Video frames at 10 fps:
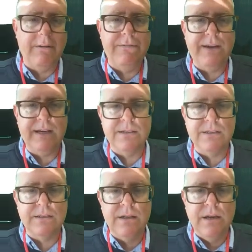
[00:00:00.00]

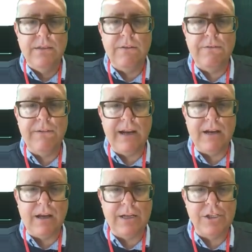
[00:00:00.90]
figures that flit
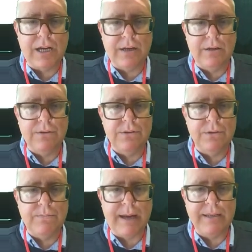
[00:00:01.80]
like shadows
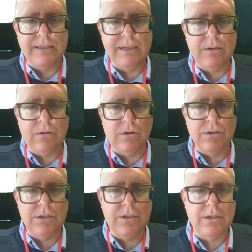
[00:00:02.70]
painted
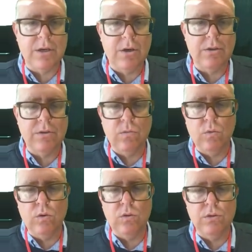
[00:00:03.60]
across the earthen
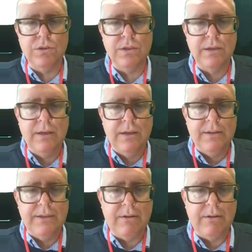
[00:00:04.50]
walls. There